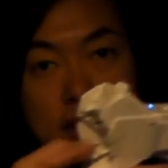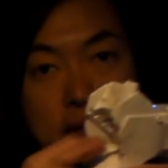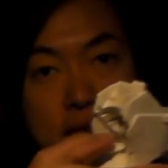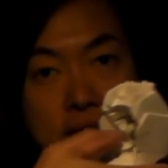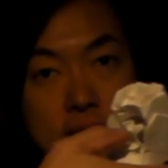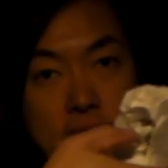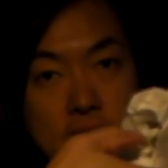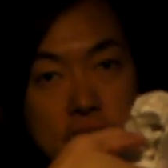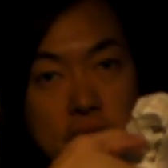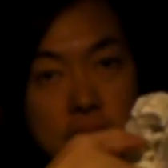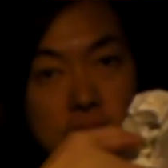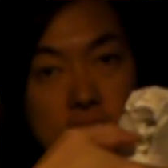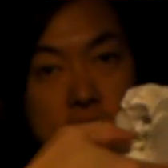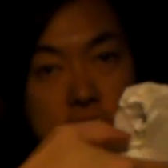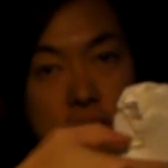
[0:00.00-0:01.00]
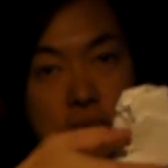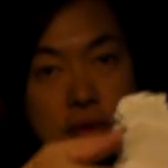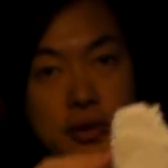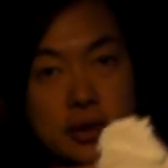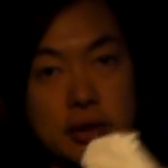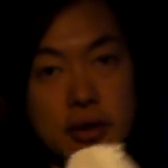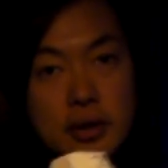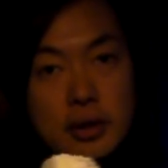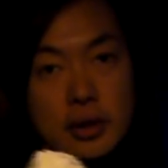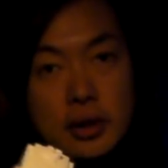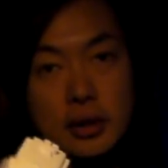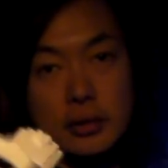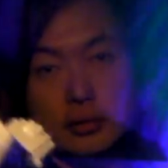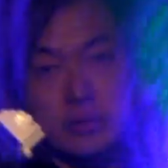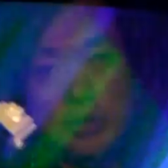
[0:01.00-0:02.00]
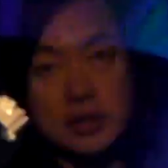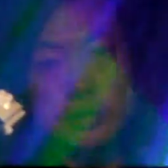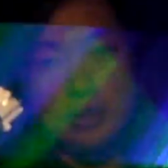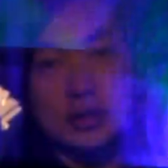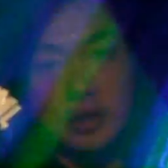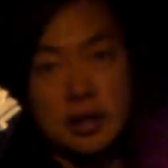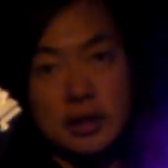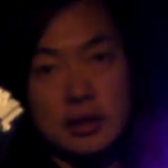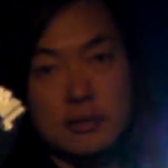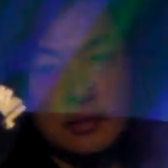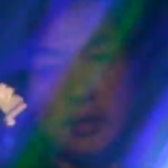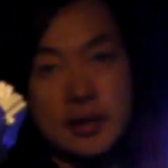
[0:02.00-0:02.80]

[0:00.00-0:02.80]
the uh, thumb control here will change the color of the